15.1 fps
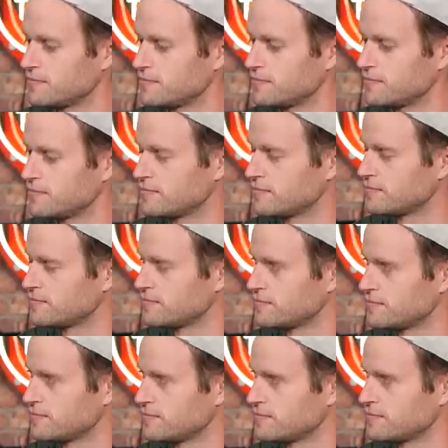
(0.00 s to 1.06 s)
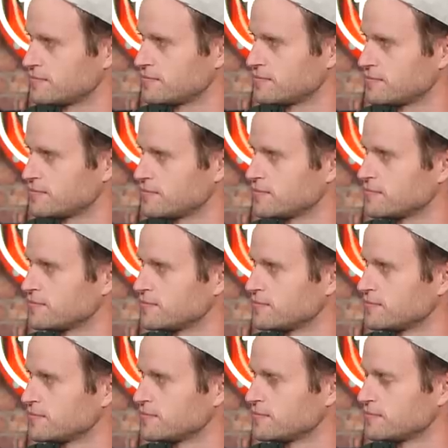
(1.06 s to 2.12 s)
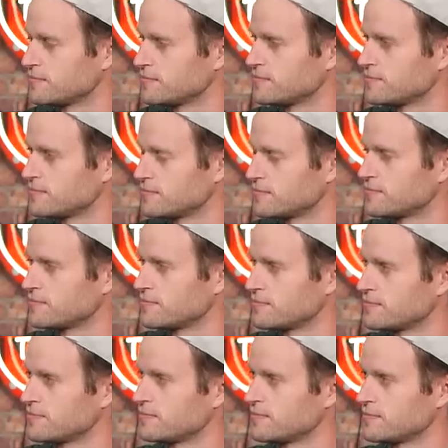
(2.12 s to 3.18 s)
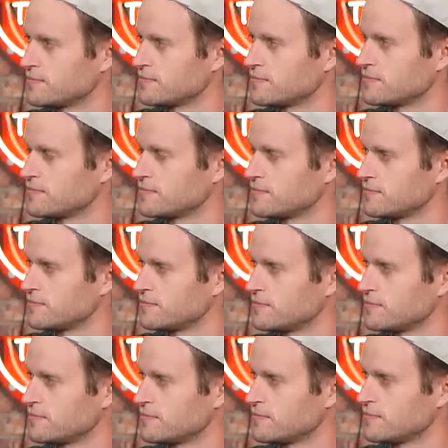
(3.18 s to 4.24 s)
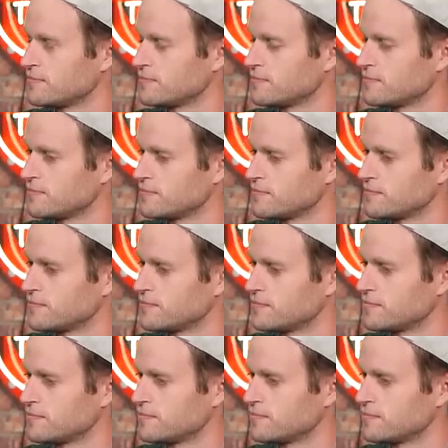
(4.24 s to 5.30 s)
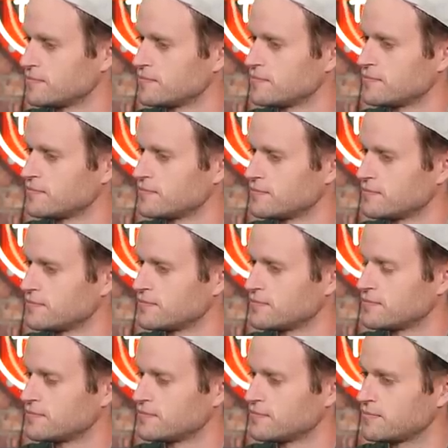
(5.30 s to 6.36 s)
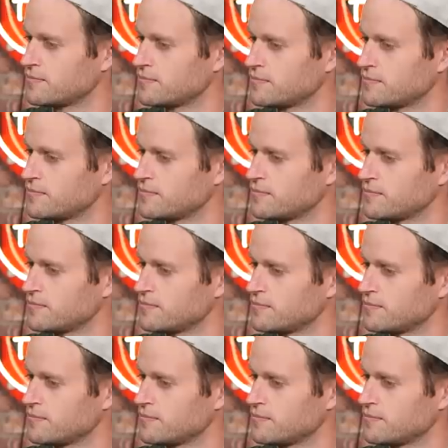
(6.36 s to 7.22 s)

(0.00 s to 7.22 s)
This person isn't speaking.